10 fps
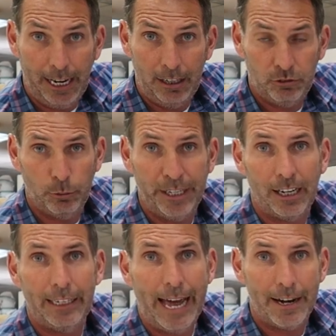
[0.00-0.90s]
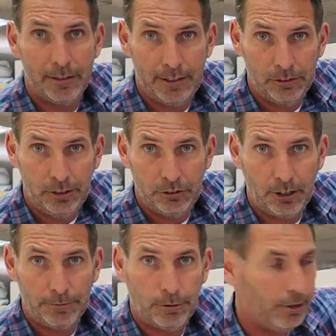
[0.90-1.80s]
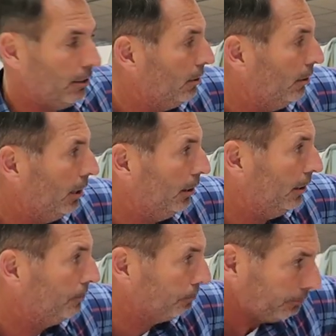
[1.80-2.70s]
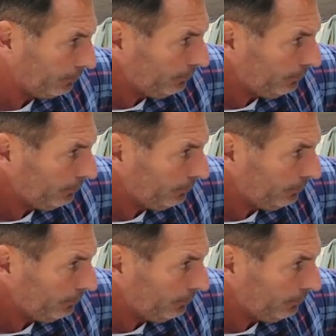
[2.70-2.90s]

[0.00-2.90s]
Lakeland, so we get a lot of Disney stuff around our area.